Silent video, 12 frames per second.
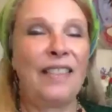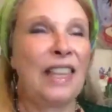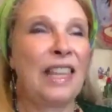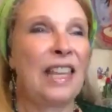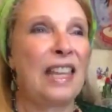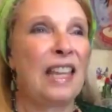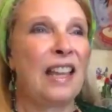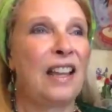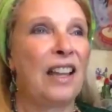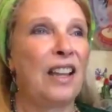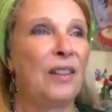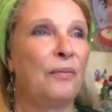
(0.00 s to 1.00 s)

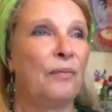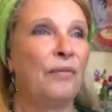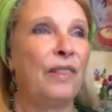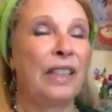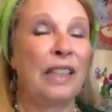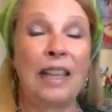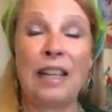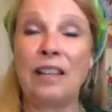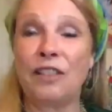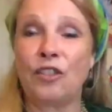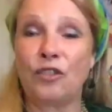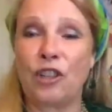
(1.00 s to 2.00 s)

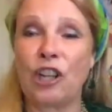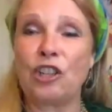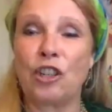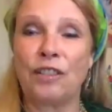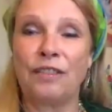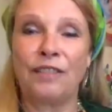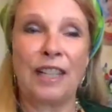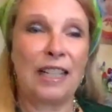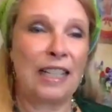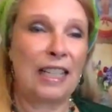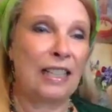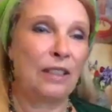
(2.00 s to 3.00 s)
the tradition,
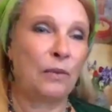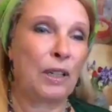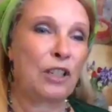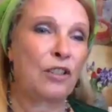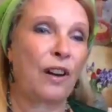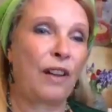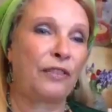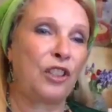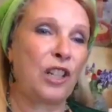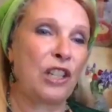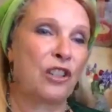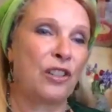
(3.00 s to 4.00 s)
really, the witchcraft
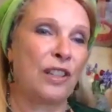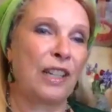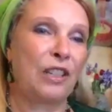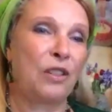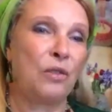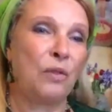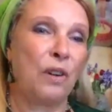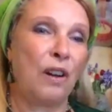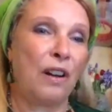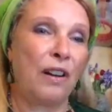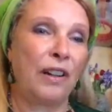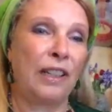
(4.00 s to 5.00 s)
tradition that you
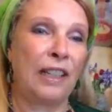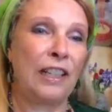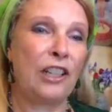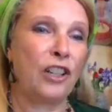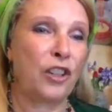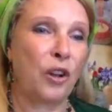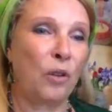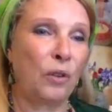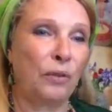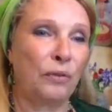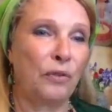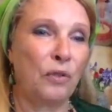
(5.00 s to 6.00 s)
are a lineage
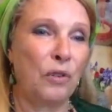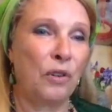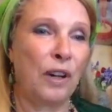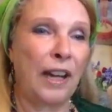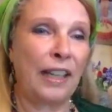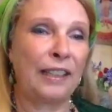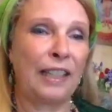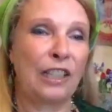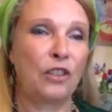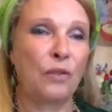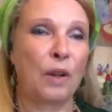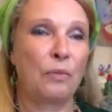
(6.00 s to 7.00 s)
holder for, and
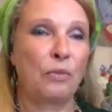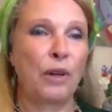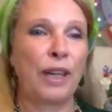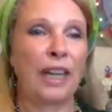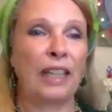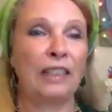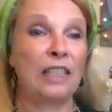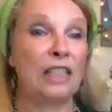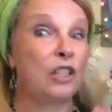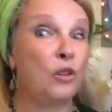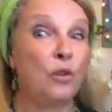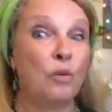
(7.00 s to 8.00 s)
that you are bringing these
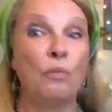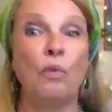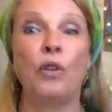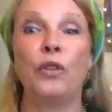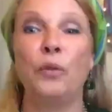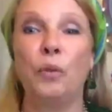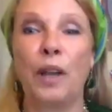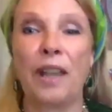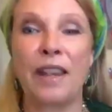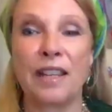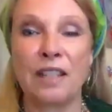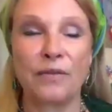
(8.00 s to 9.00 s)
new modern
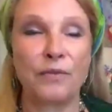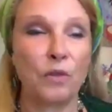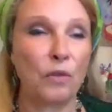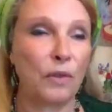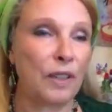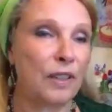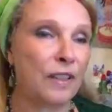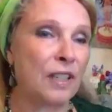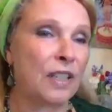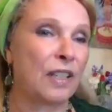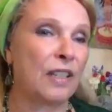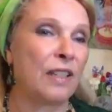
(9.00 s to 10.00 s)
ways
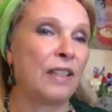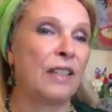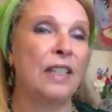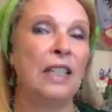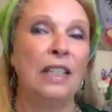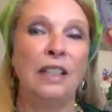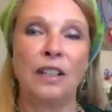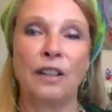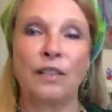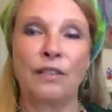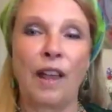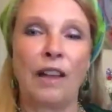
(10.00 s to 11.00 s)
forwards,
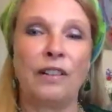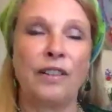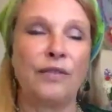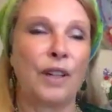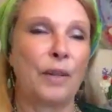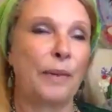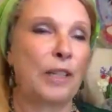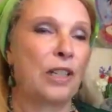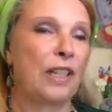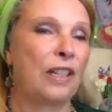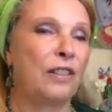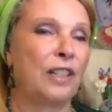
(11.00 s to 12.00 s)
grounded very much
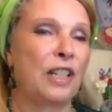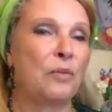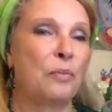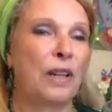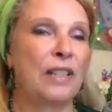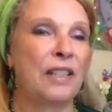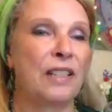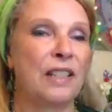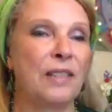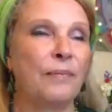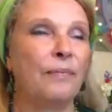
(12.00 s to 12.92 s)
in goddess presence.